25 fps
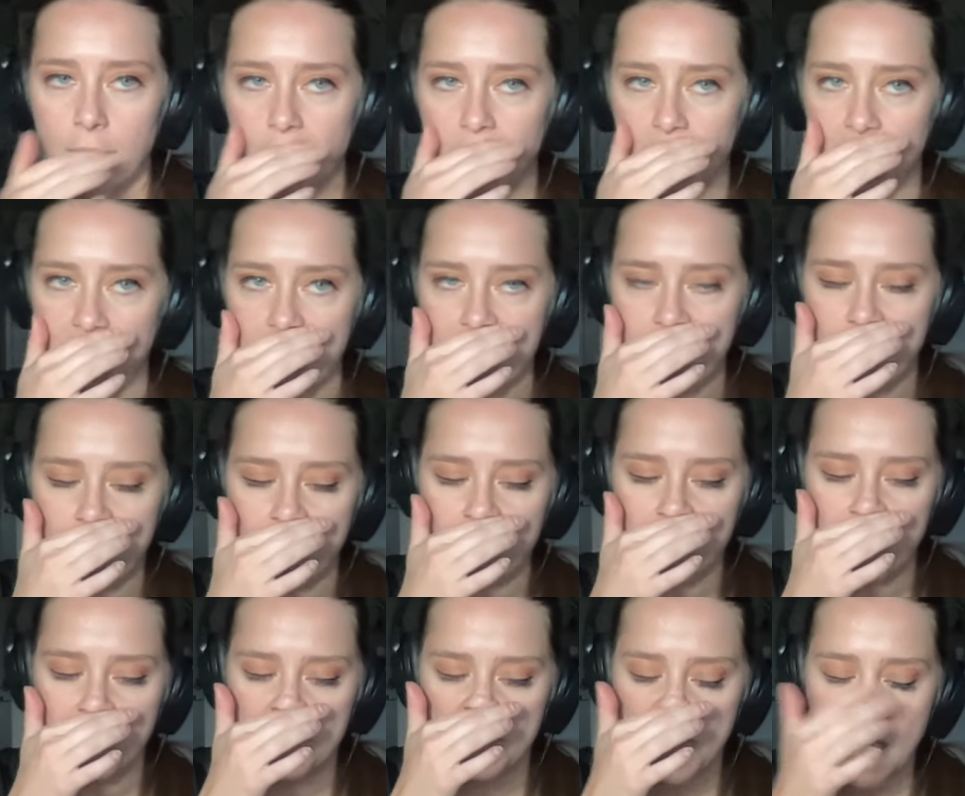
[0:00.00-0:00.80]
Yeah,
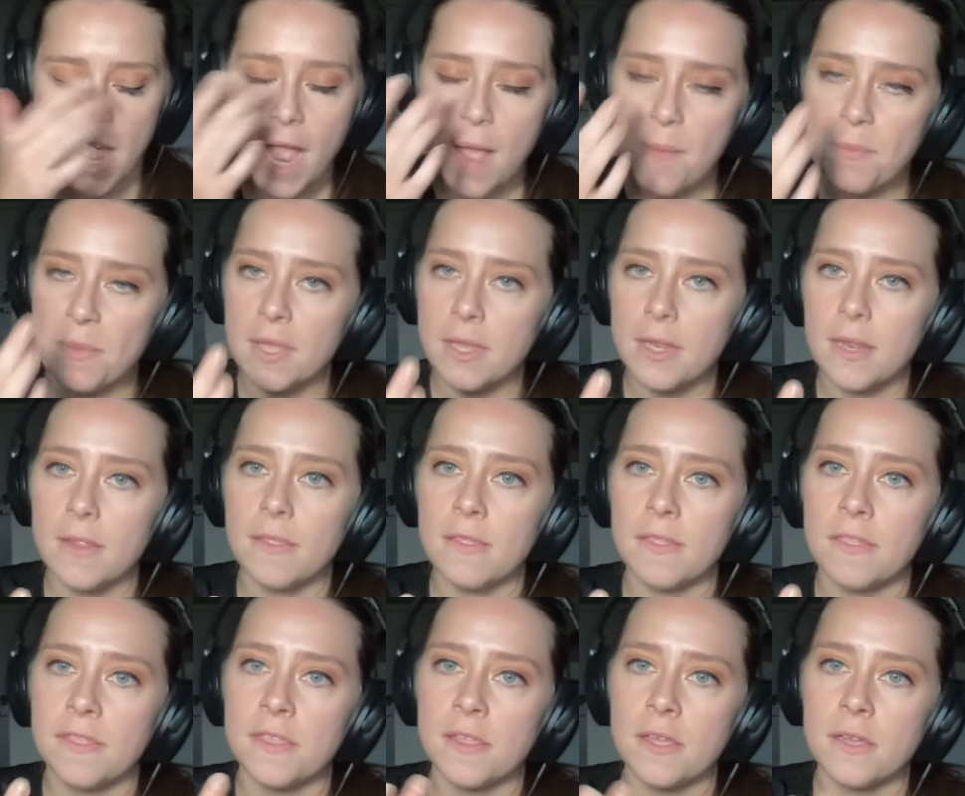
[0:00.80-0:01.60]
I mean,
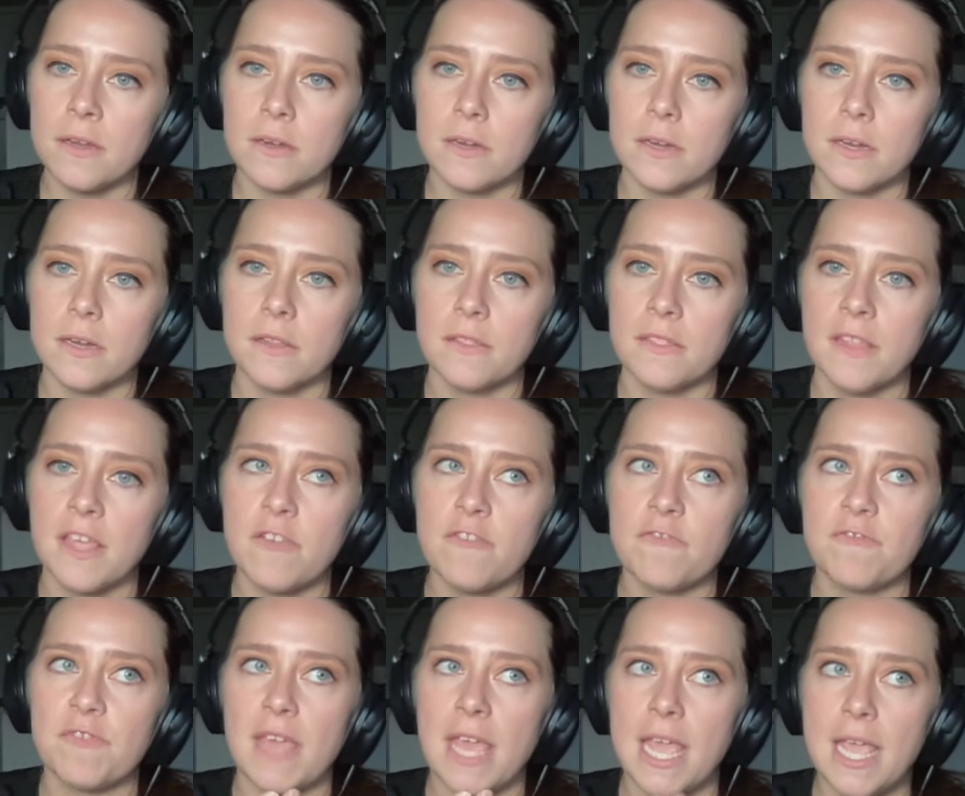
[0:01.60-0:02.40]

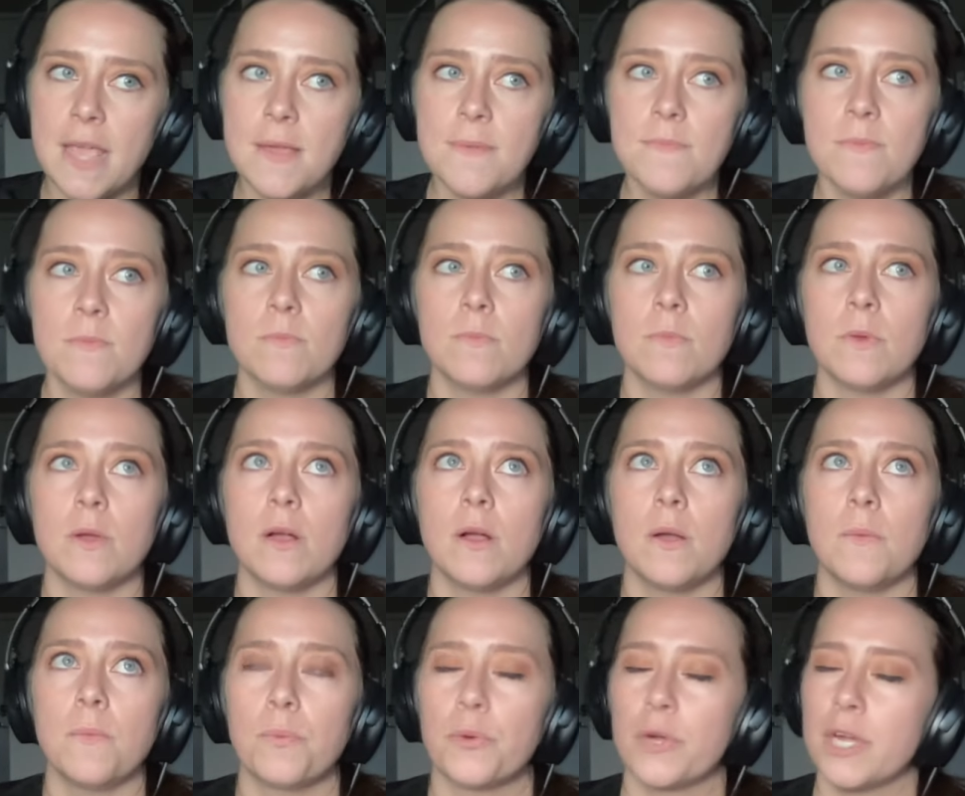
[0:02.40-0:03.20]
they came
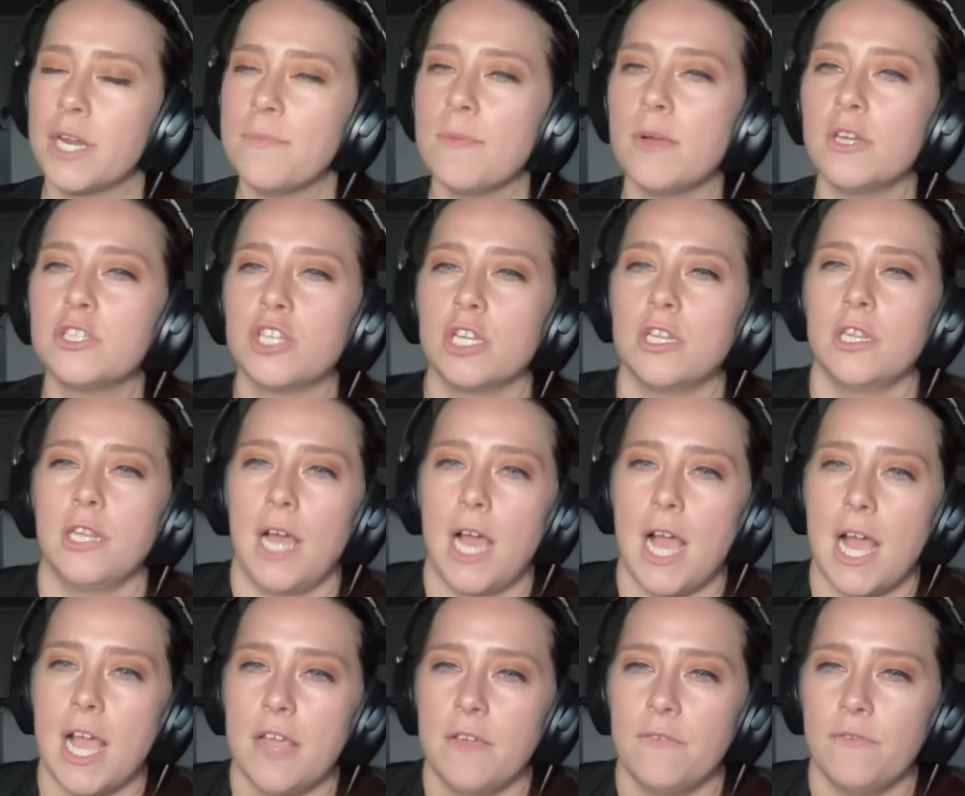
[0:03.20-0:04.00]
pretty much
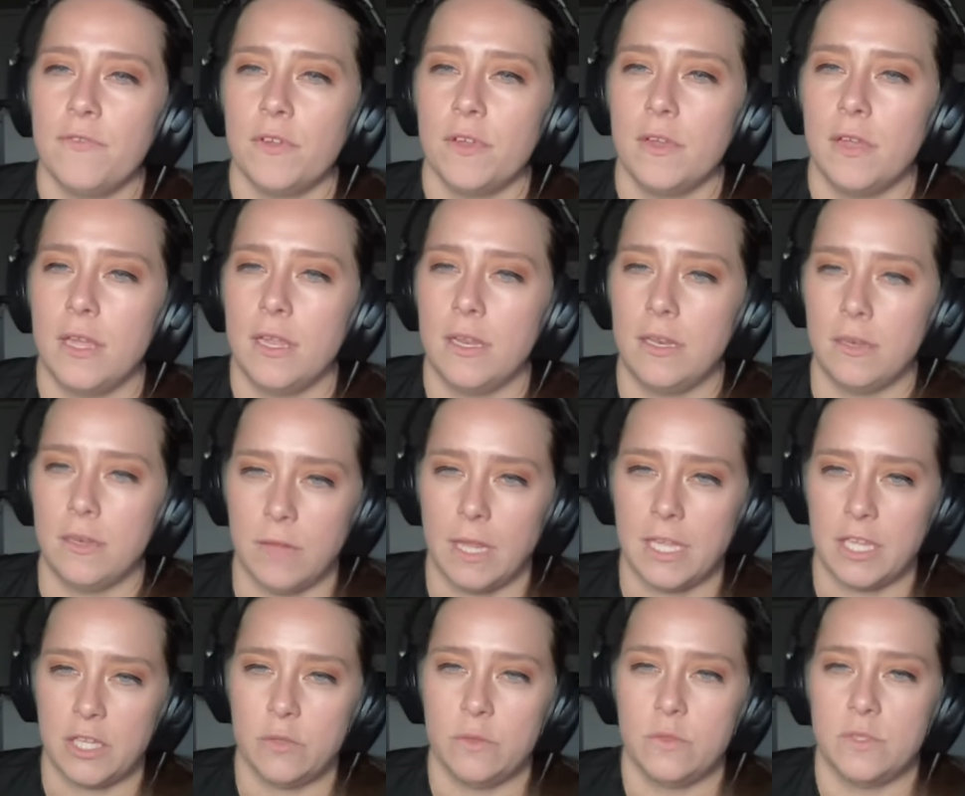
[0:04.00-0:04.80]
alive, and
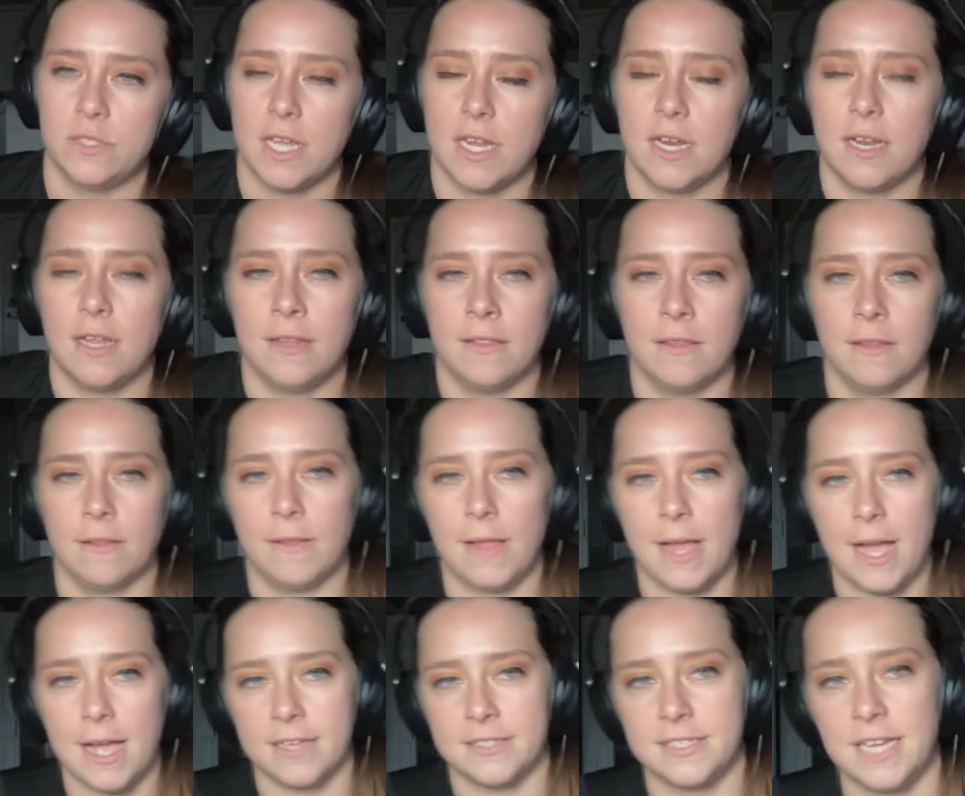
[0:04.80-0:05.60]
like you said, in the
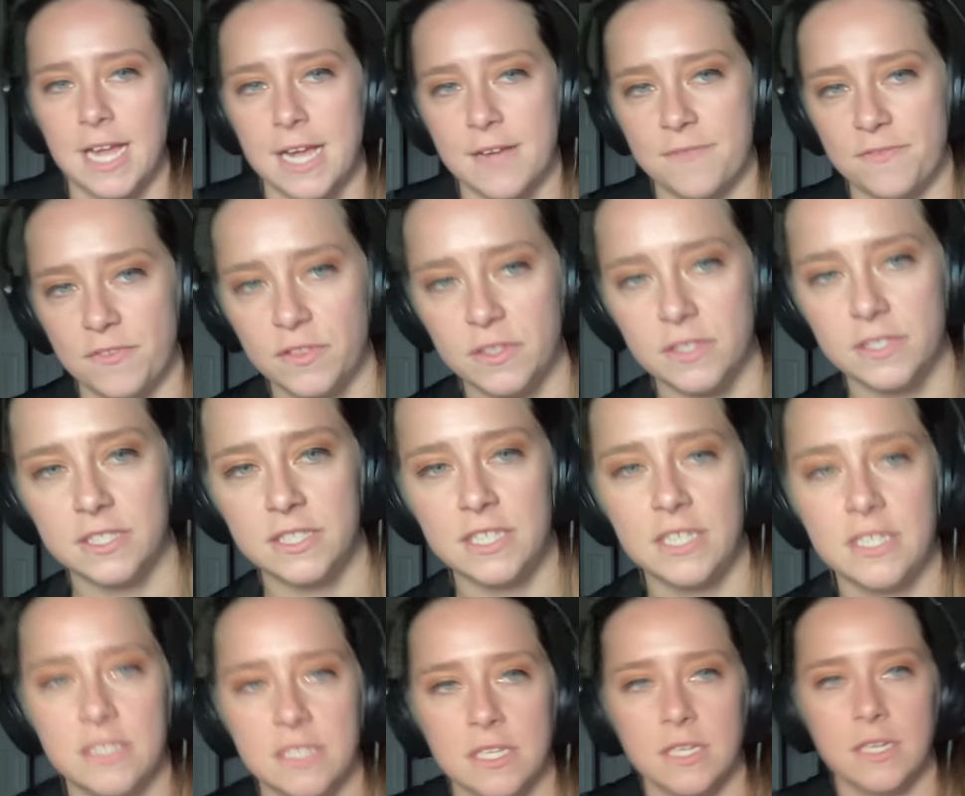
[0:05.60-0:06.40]
last half of the
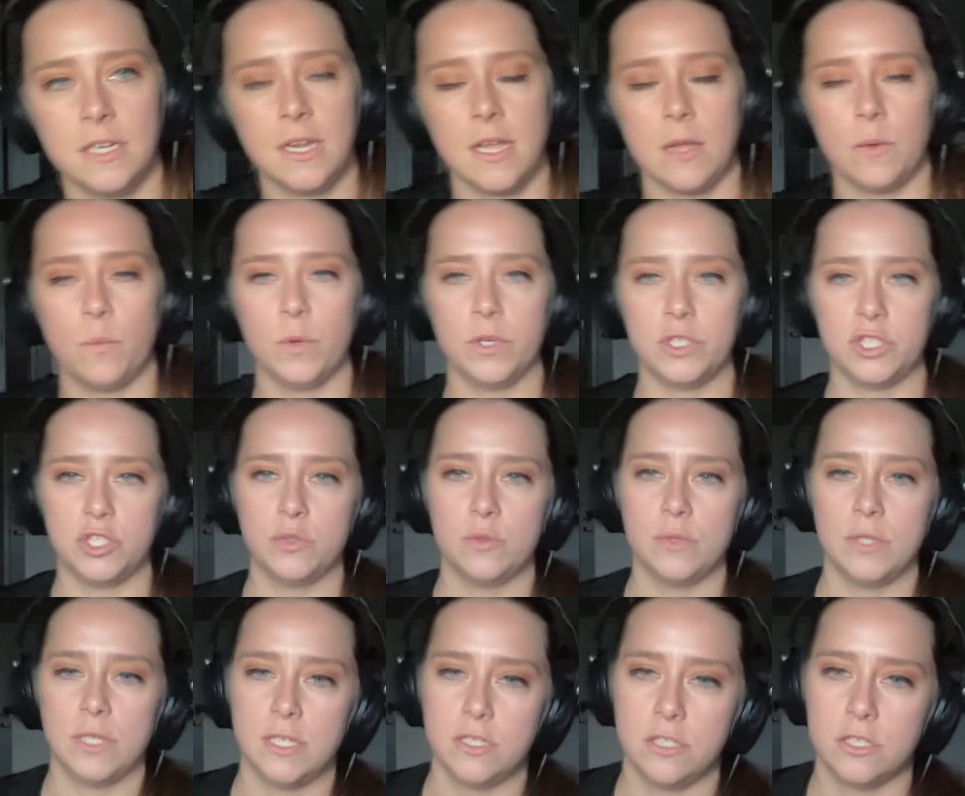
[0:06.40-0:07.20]
season and what
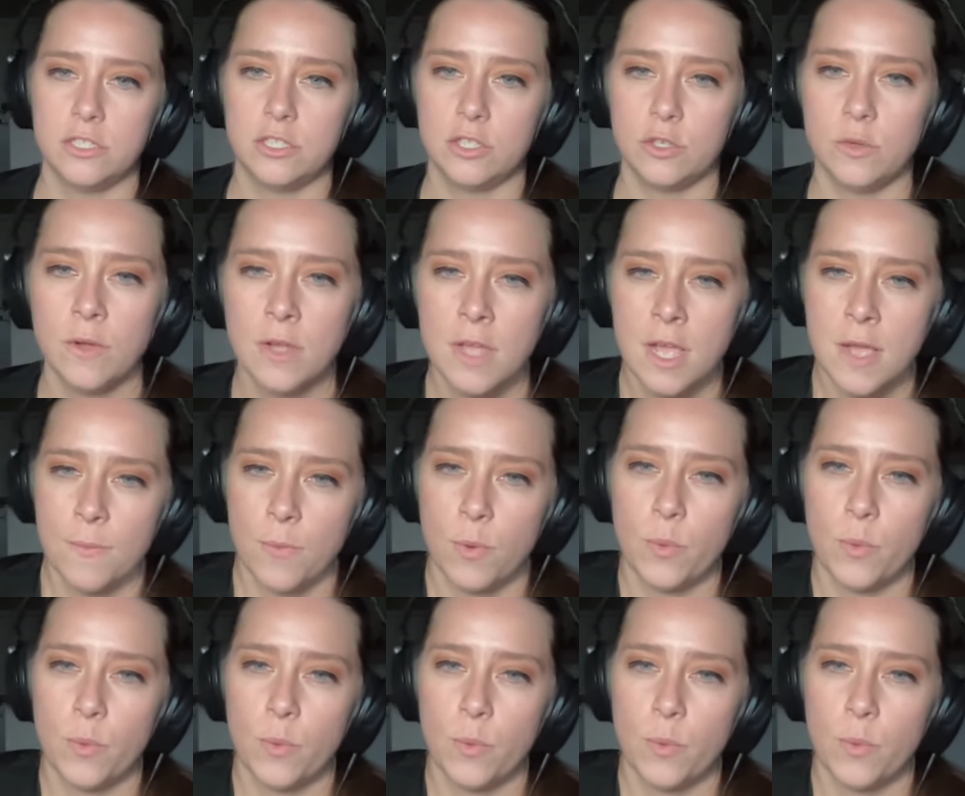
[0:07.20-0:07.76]
you need to do.